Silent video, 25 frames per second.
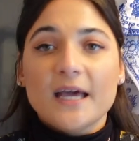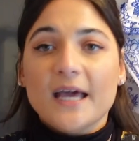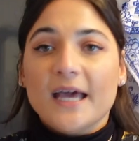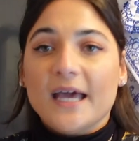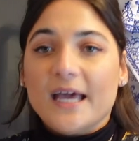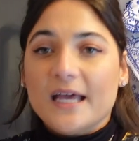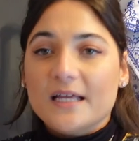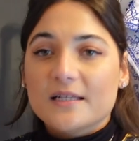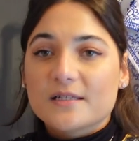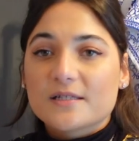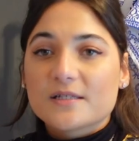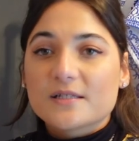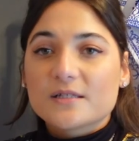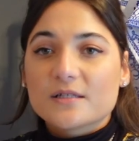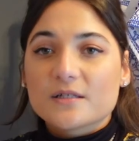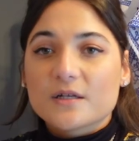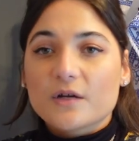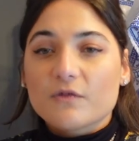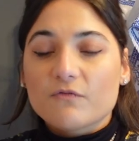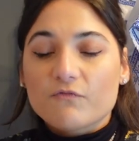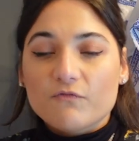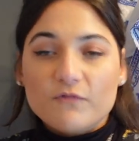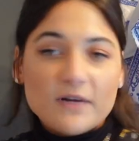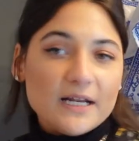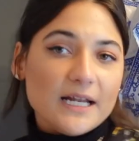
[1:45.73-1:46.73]
It's
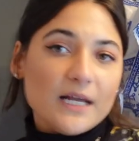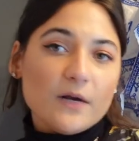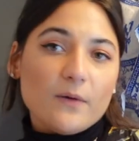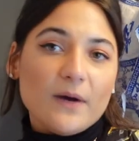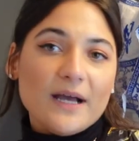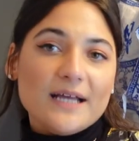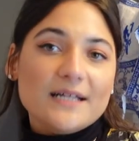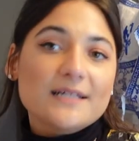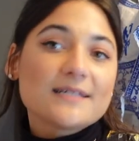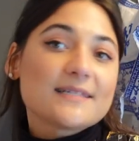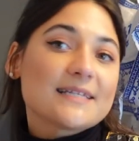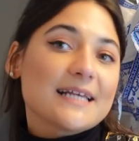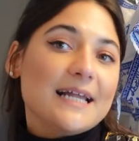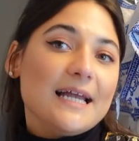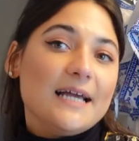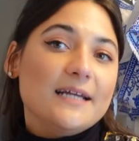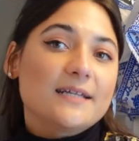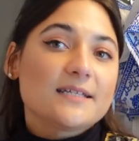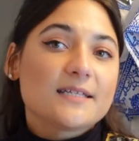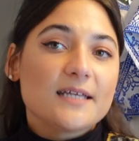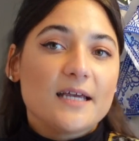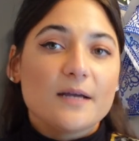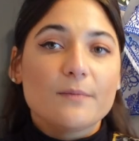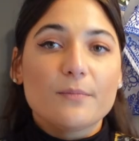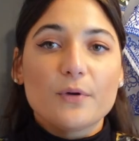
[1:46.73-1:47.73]
really quite
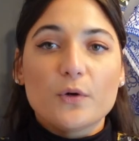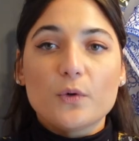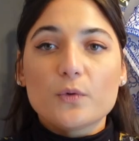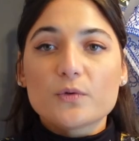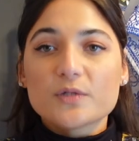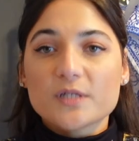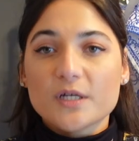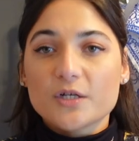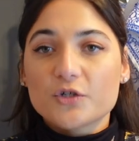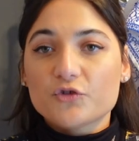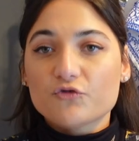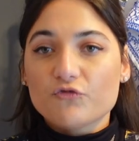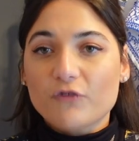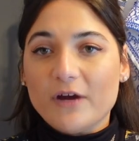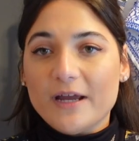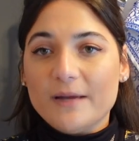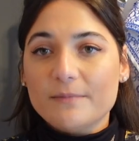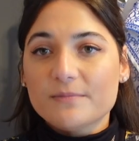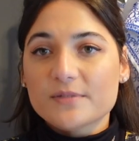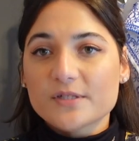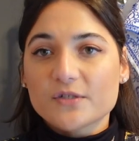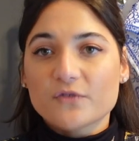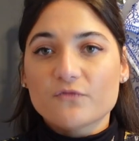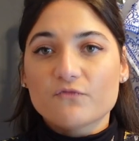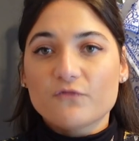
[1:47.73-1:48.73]
insulating, but also
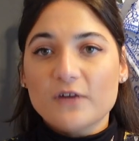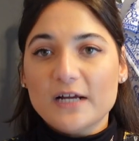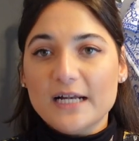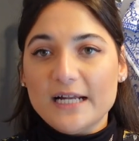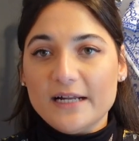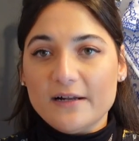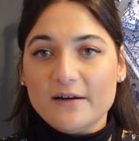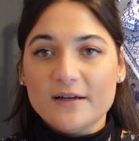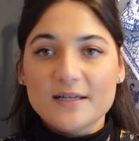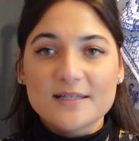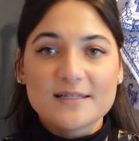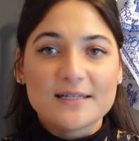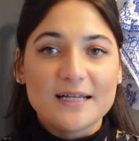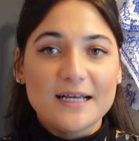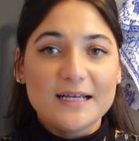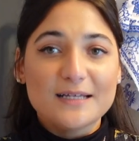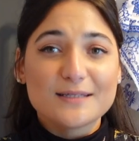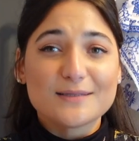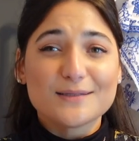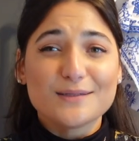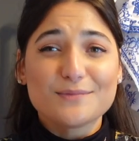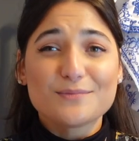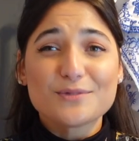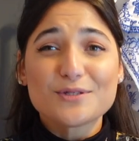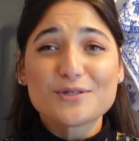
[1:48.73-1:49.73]
drapes really nicely.
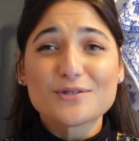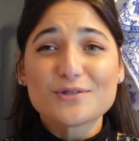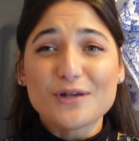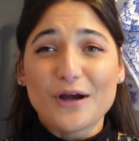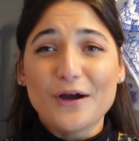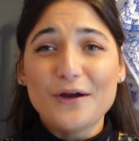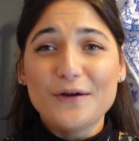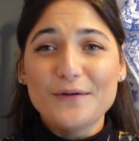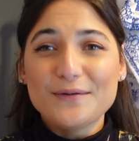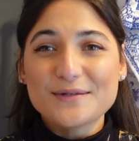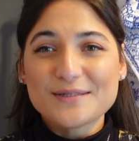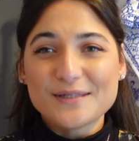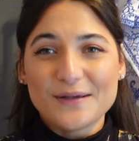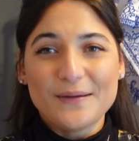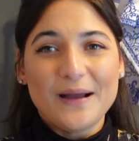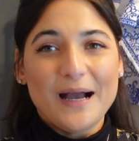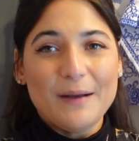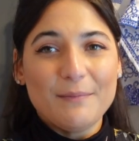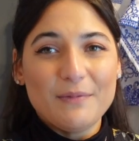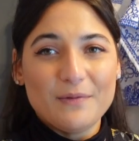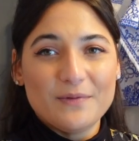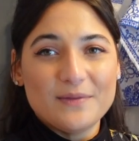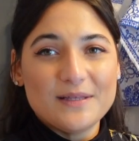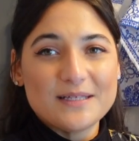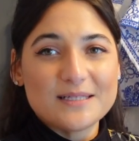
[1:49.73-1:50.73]
So I'm so
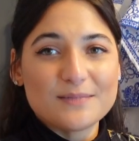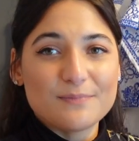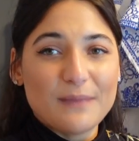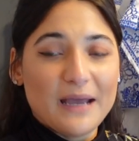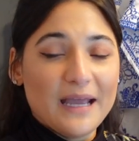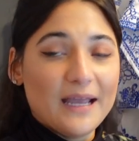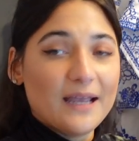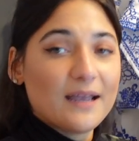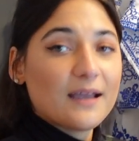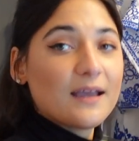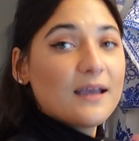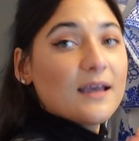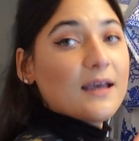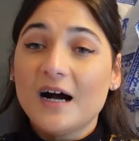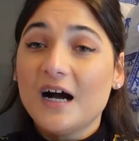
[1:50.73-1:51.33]
happy with this make.